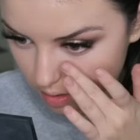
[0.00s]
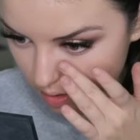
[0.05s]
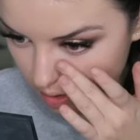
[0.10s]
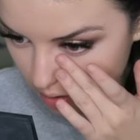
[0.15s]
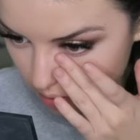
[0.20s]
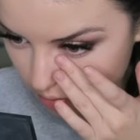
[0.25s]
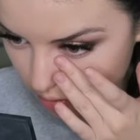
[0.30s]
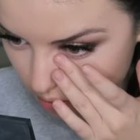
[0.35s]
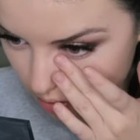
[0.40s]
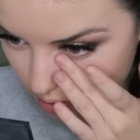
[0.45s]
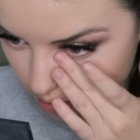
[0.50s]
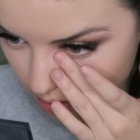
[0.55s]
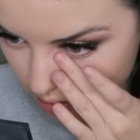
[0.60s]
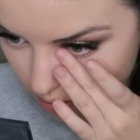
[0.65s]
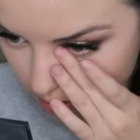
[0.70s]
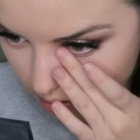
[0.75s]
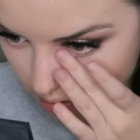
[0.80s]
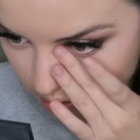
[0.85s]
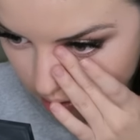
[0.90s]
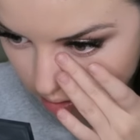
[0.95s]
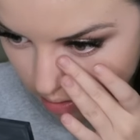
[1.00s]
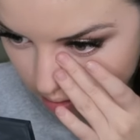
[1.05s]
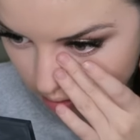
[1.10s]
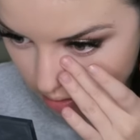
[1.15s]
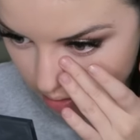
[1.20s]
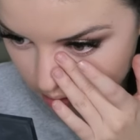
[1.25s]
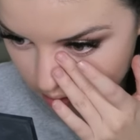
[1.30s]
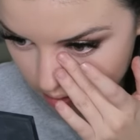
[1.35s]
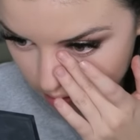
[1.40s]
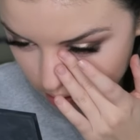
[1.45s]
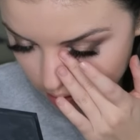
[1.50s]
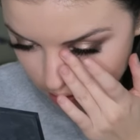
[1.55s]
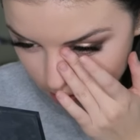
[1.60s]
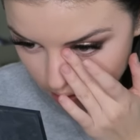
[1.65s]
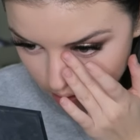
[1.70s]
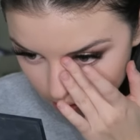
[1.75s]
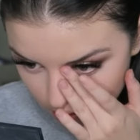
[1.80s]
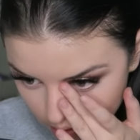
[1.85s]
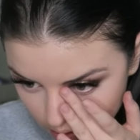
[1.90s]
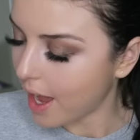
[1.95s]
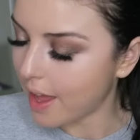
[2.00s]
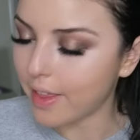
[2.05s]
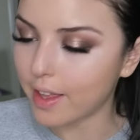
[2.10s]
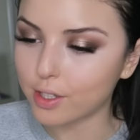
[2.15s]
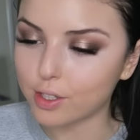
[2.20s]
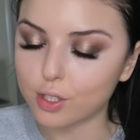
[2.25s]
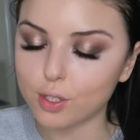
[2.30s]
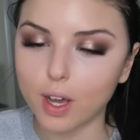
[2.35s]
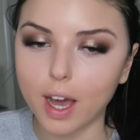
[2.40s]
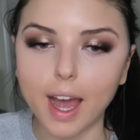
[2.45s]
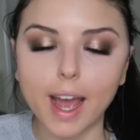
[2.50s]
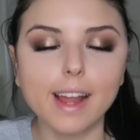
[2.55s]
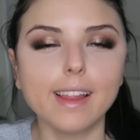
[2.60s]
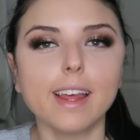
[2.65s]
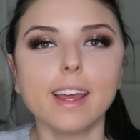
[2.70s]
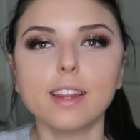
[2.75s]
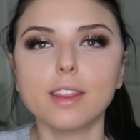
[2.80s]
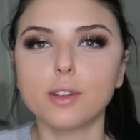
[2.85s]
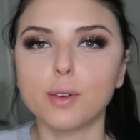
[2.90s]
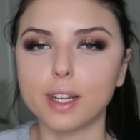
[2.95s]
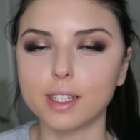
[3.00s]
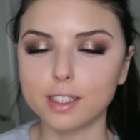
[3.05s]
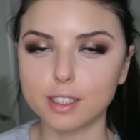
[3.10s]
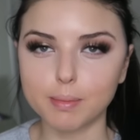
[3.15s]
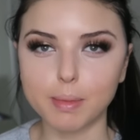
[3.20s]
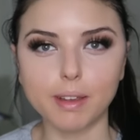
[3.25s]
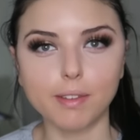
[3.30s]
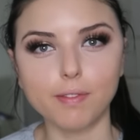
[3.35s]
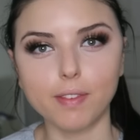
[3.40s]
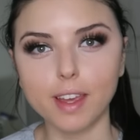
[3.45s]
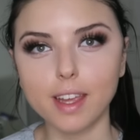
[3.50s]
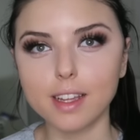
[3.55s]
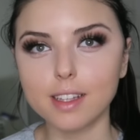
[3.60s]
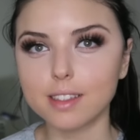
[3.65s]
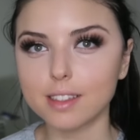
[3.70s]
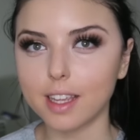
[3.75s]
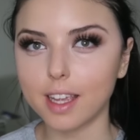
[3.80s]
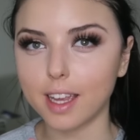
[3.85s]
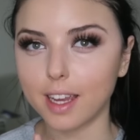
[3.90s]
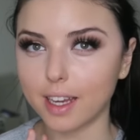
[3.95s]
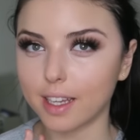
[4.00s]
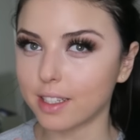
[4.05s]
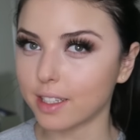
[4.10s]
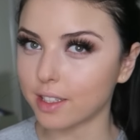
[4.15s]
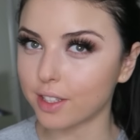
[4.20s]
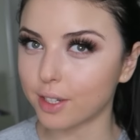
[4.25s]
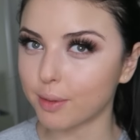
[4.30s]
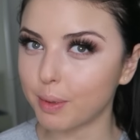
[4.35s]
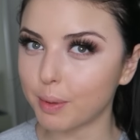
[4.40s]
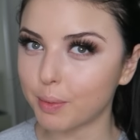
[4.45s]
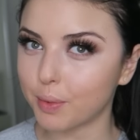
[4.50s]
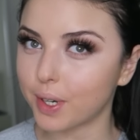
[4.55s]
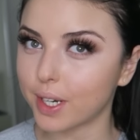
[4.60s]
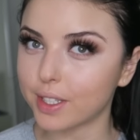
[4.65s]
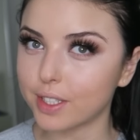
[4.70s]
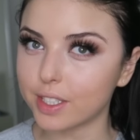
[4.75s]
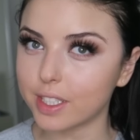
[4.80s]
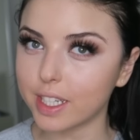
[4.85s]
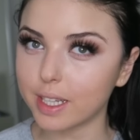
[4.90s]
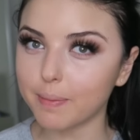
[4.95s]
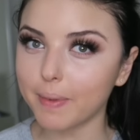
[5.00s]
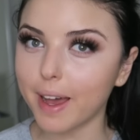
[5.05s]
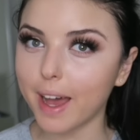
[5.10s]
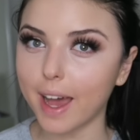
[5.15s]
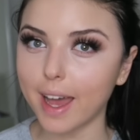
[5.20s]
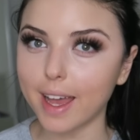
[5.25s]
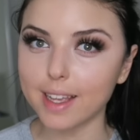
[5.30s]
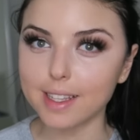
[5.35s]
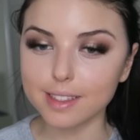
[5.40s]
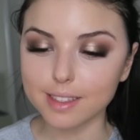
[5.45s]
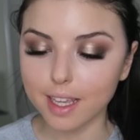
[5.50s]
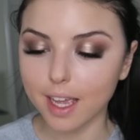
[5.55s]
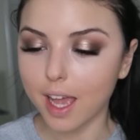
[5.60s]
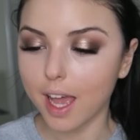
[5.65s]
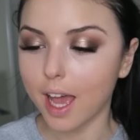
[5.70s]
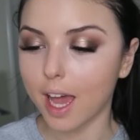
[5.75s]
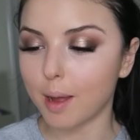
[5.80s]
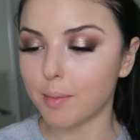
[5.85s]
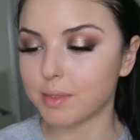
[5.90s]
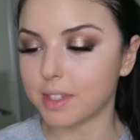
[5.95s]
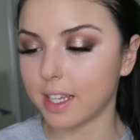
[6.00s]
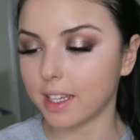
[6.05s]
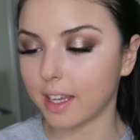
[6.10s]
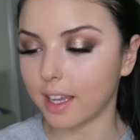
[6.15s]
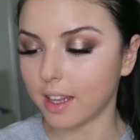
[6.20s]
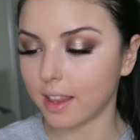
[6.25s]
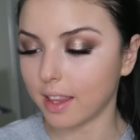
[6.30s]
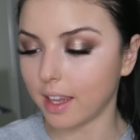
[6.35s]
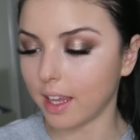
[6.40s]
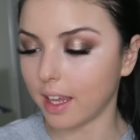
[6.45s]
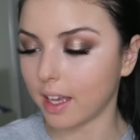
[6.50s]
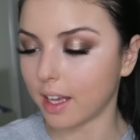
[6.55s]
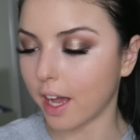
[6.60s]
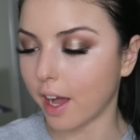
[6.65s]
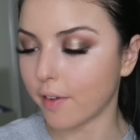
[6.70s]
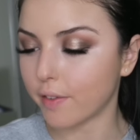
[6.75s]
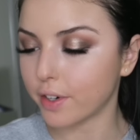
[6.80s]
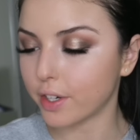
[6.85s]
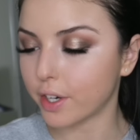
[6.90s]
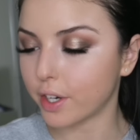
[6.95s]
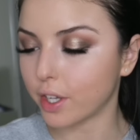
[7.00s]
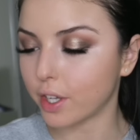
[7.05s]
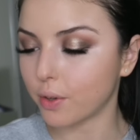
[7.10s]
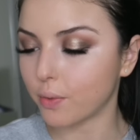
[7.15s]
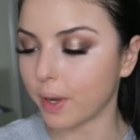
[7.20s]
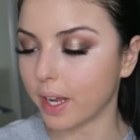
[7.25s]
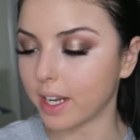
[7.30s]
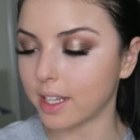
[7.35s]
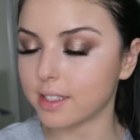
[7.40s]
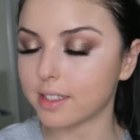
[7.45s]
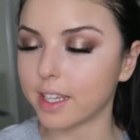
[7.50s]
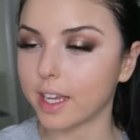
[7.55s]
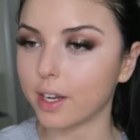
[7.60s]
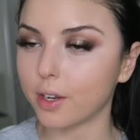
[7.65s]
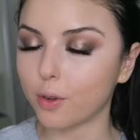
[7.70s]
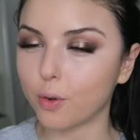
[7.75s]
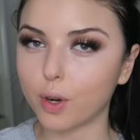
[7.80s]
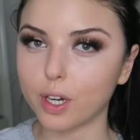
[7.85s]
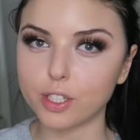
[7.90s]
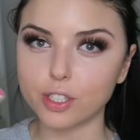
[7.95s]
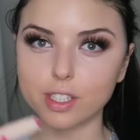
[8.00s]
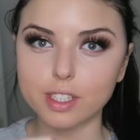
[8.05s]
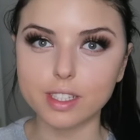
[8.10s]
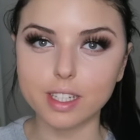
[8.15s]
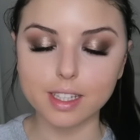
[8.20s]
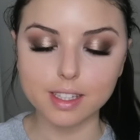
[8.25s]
That's what she said. And then to highlight the rest of my face and a little bit more underneath my eyes, I'm taking the CoverGirl Ready Set Gorgeous